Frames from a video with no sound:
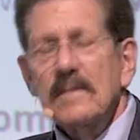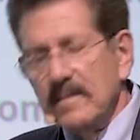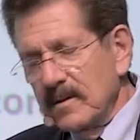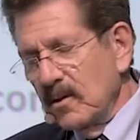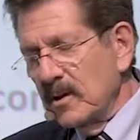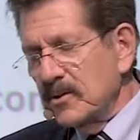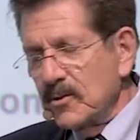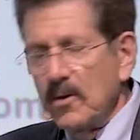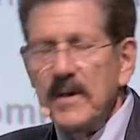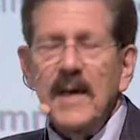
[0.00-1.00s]
Long
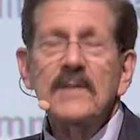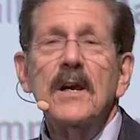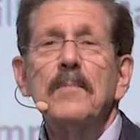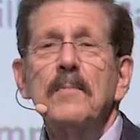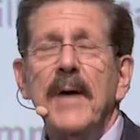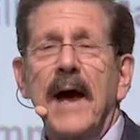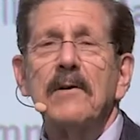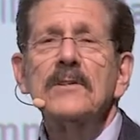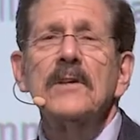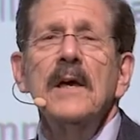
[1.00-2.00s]
story, he ended up in
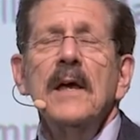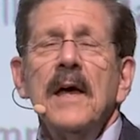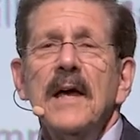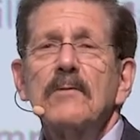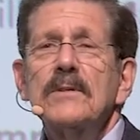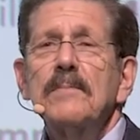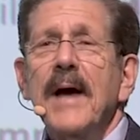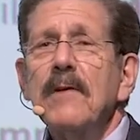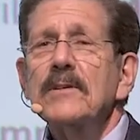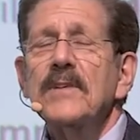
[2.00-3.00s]
Paris. And it was in
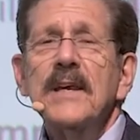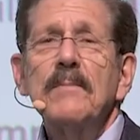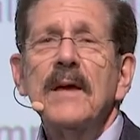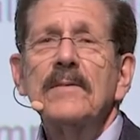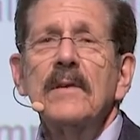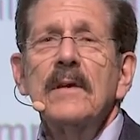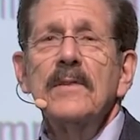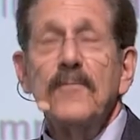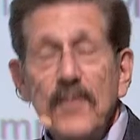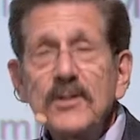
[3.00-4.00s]
Paris that he met
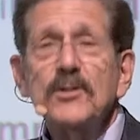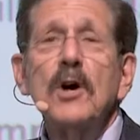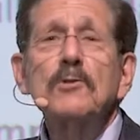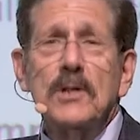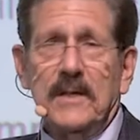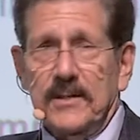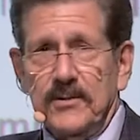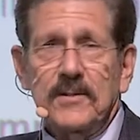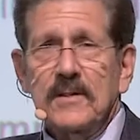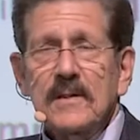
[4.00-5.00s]
the French
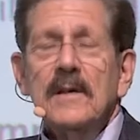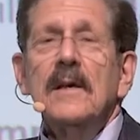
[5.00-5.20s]
socialists